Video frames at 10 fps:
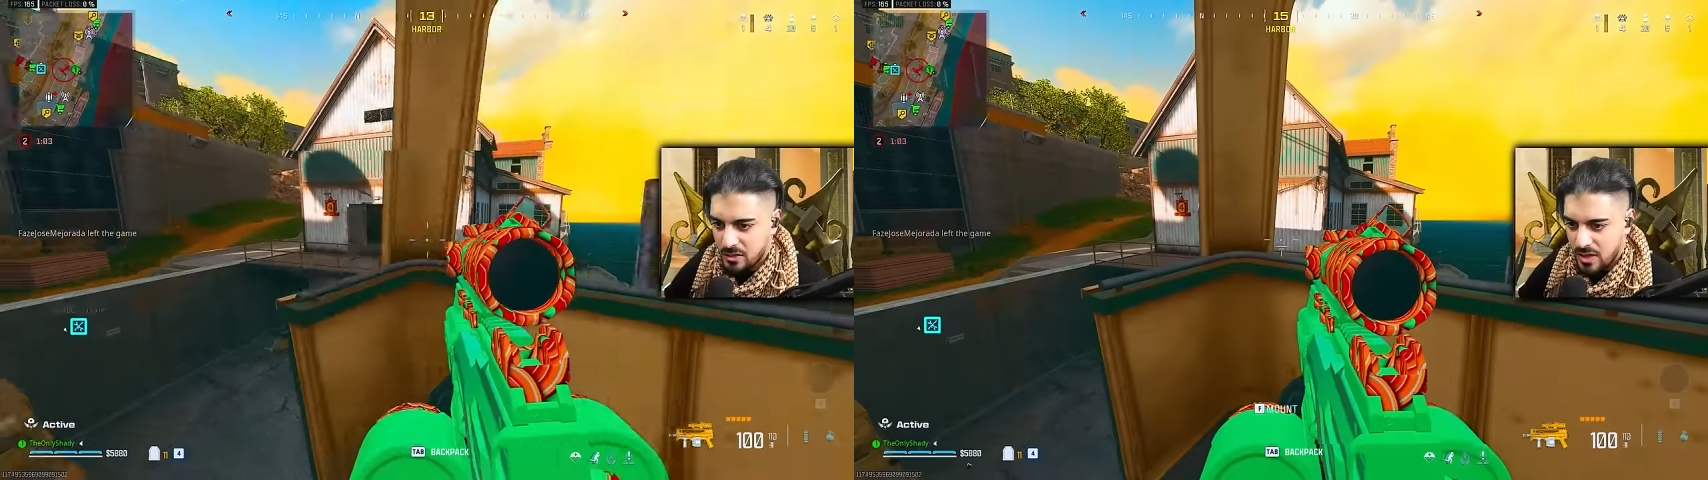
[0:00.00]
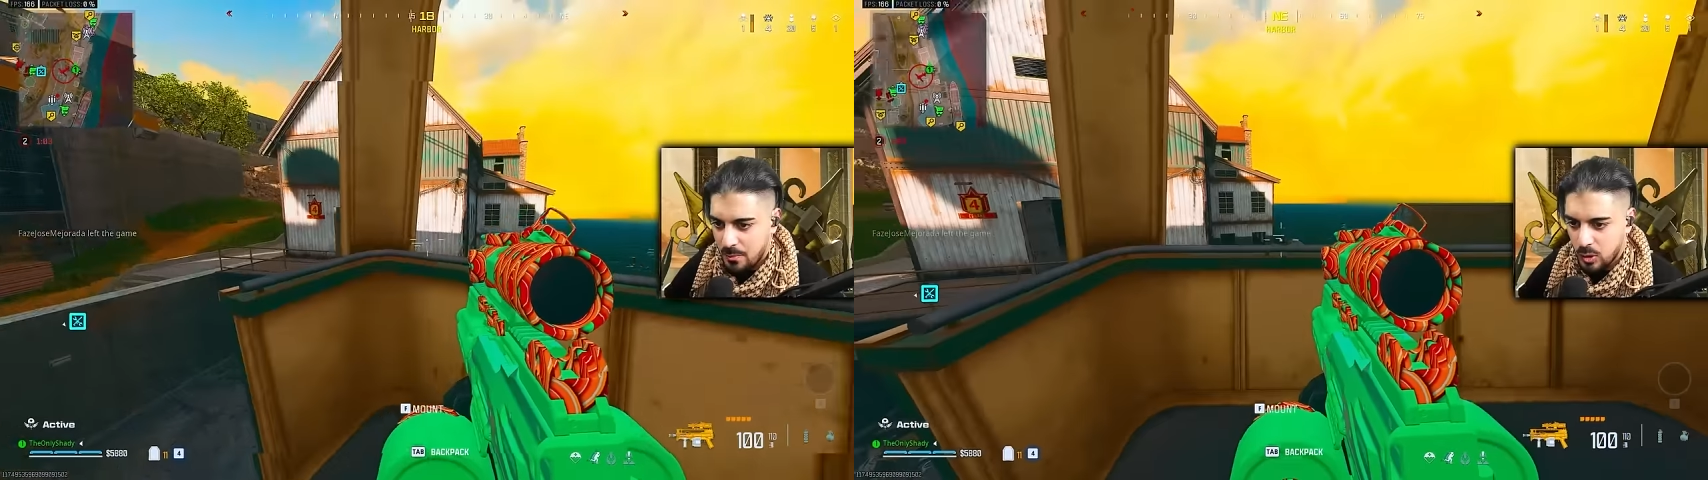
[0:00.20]

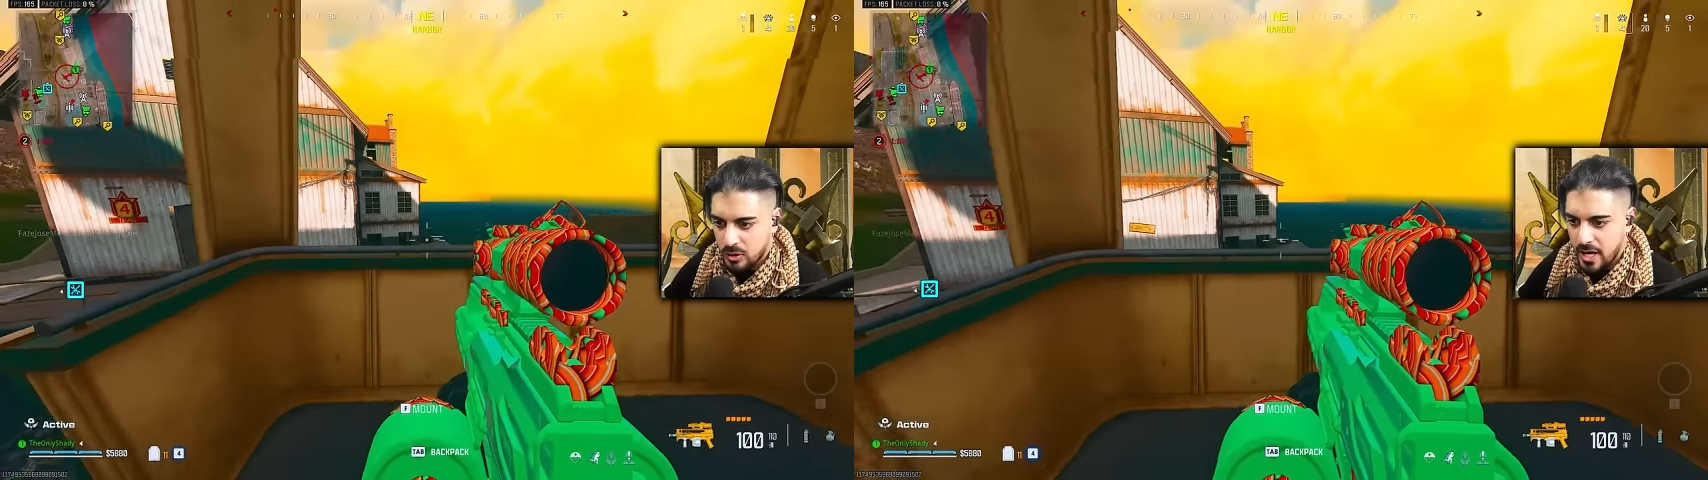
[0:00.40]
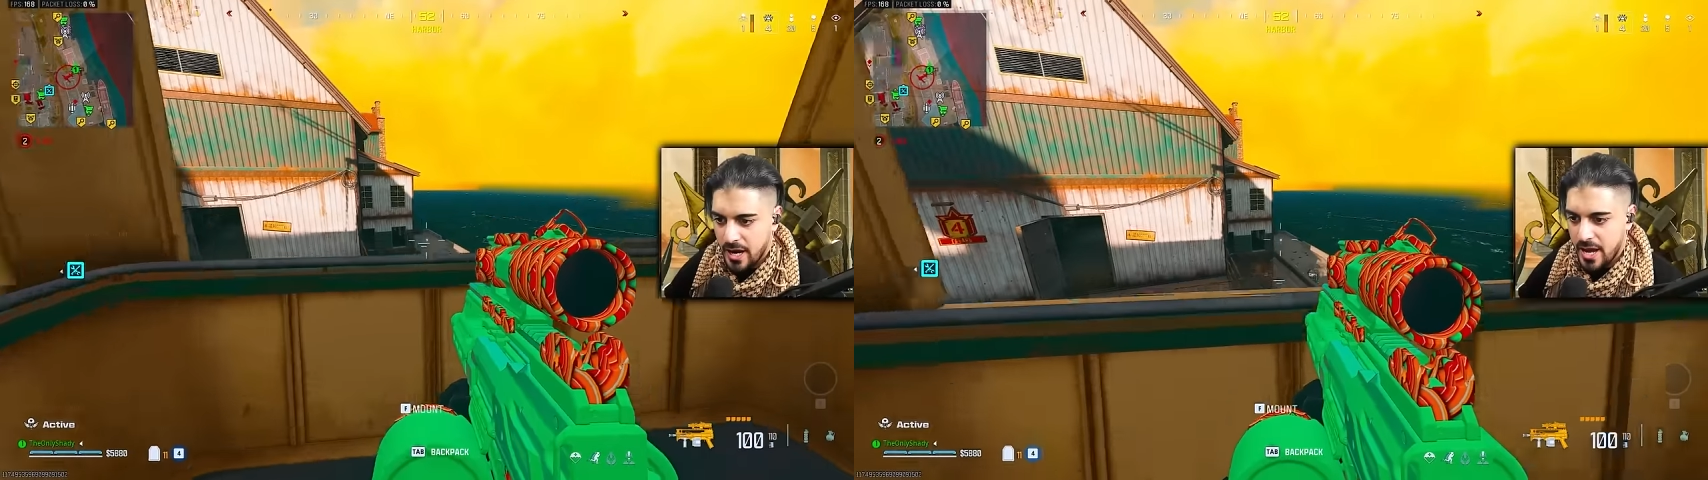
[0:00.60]
of that
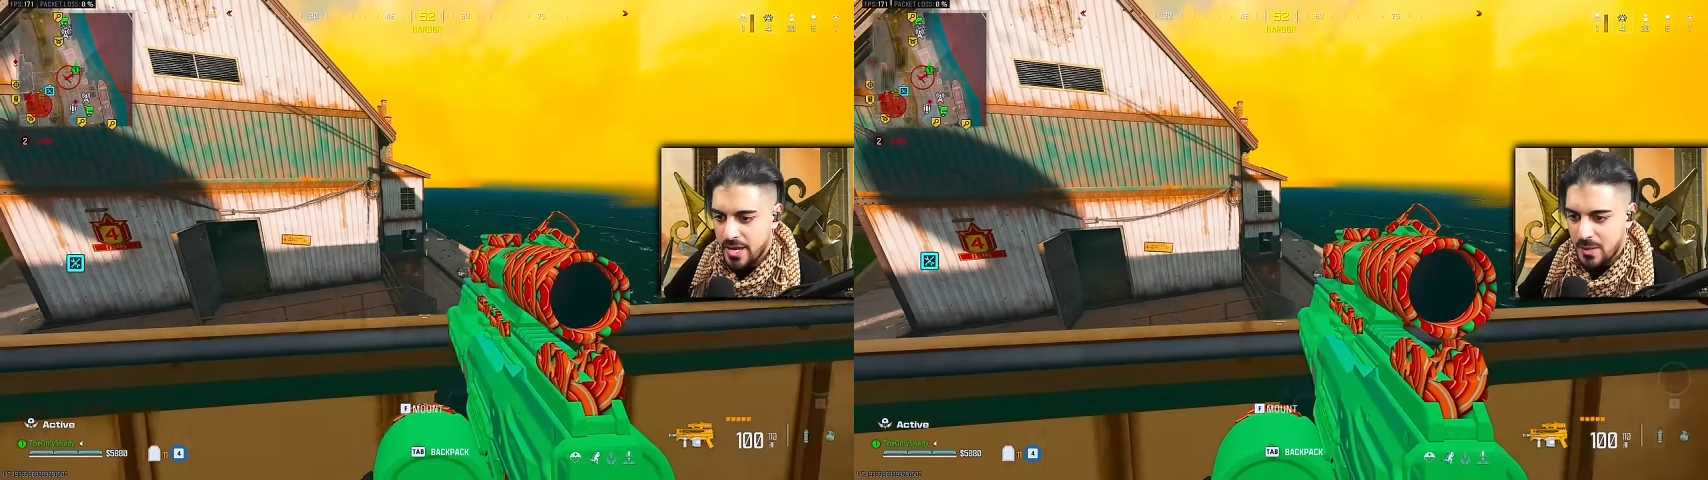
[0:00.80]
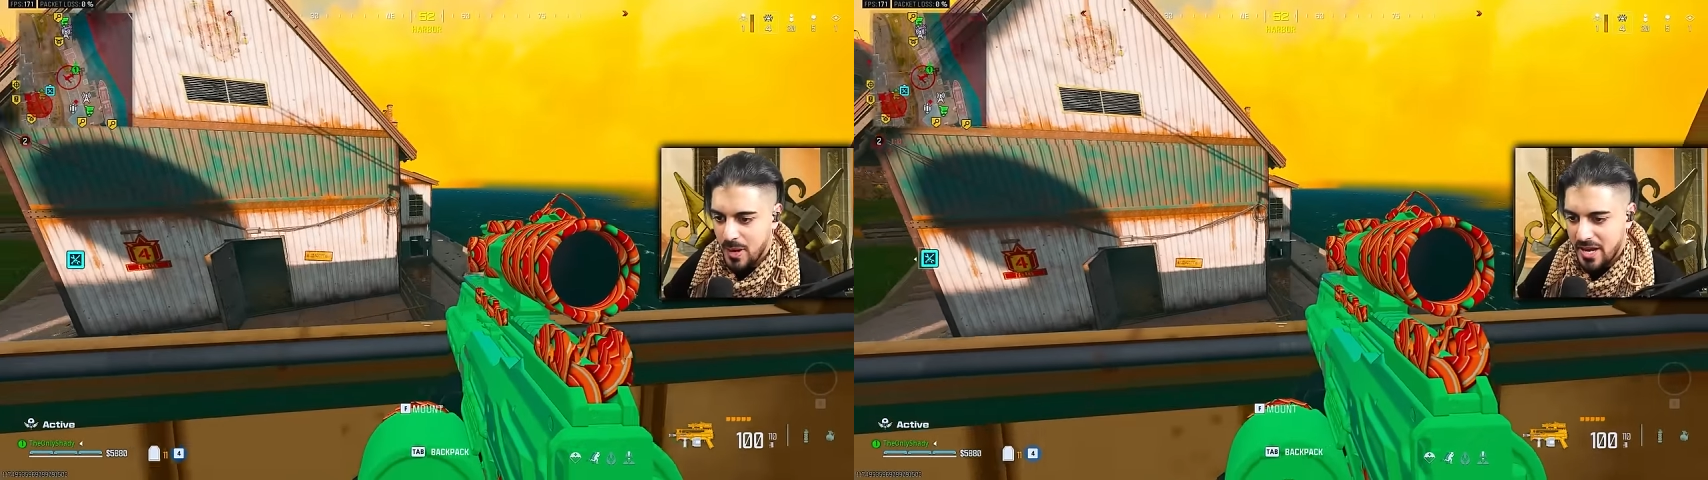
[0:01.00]
bald guy.
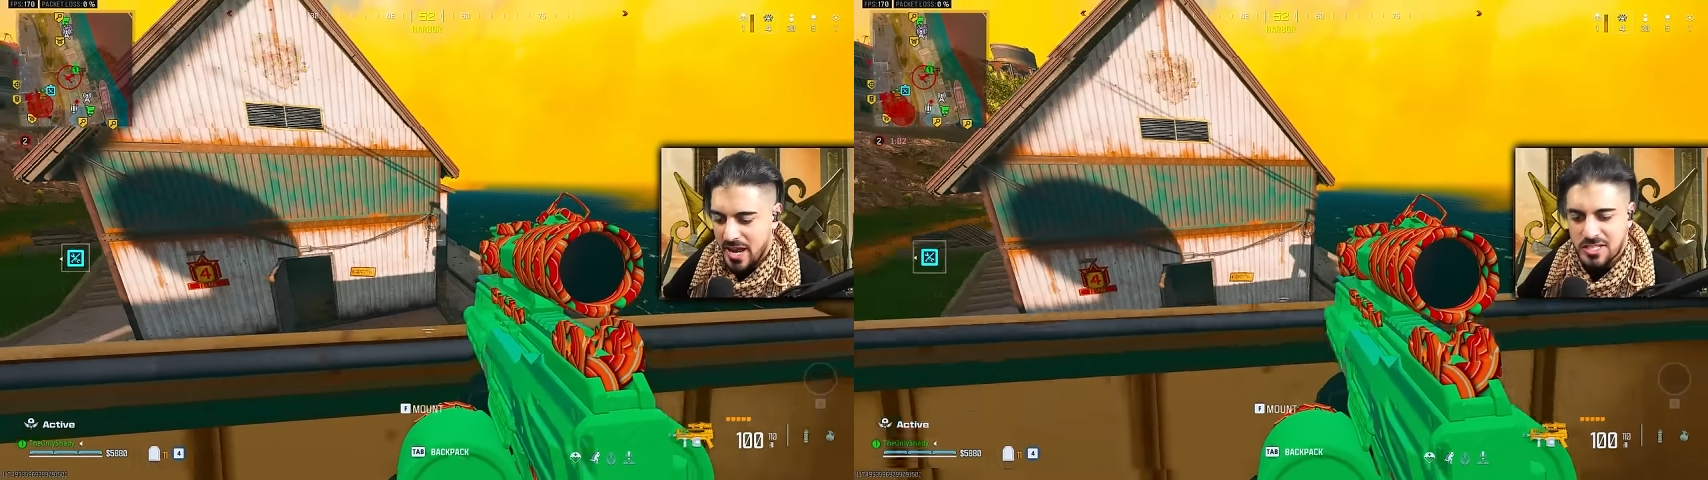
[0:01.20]
Anybody I